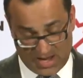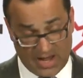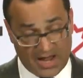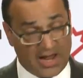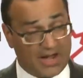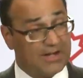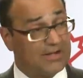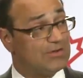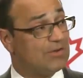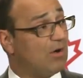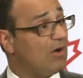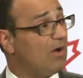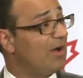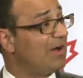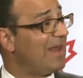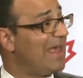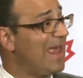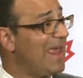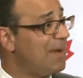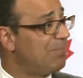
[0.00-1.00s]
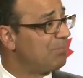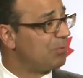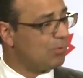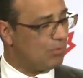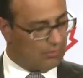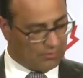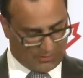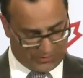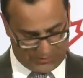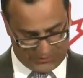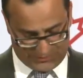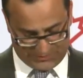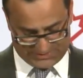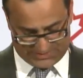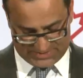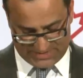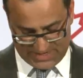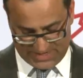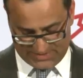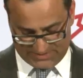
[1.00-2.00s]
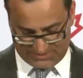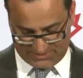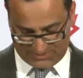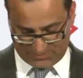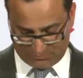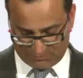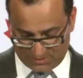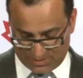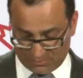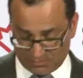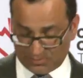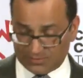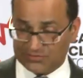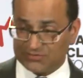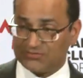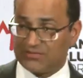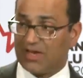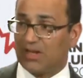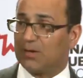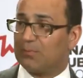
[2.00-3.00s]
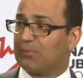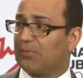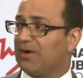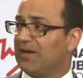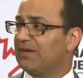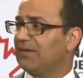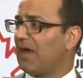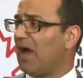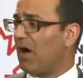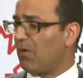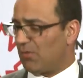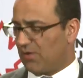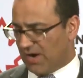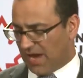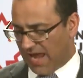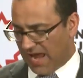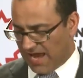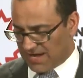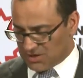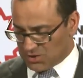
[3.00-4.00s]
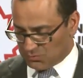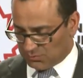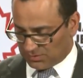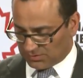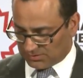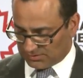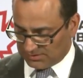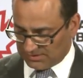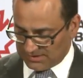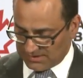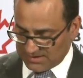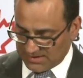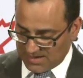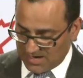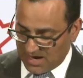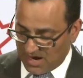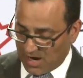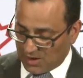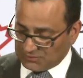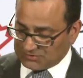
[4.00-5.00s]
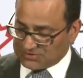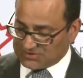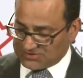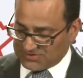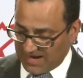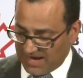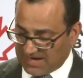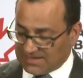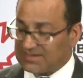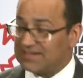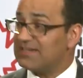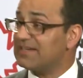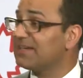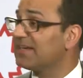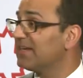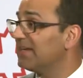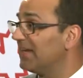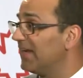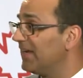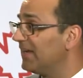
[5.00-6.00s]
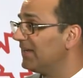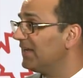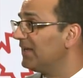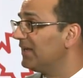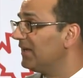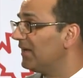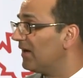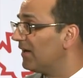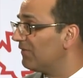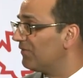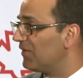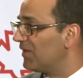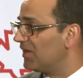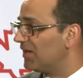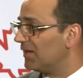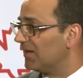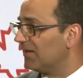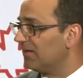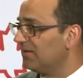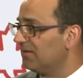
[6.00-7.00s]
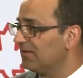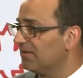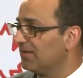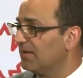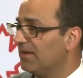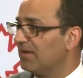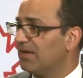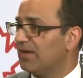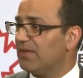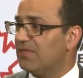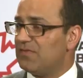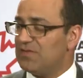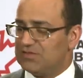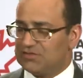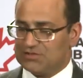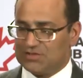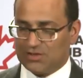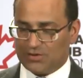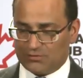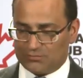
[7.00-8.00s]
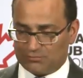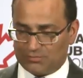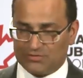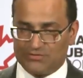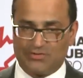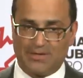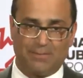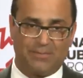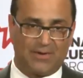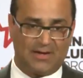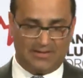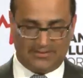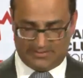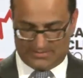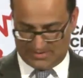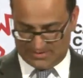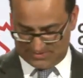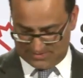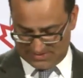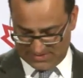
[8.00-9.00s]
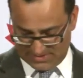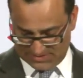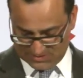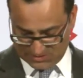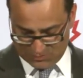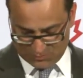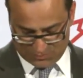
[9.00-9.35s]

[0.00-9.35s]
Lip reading: And on April 13th, we will celebrate our annual Outstanding Canadian of the Year, and this year's recipient is the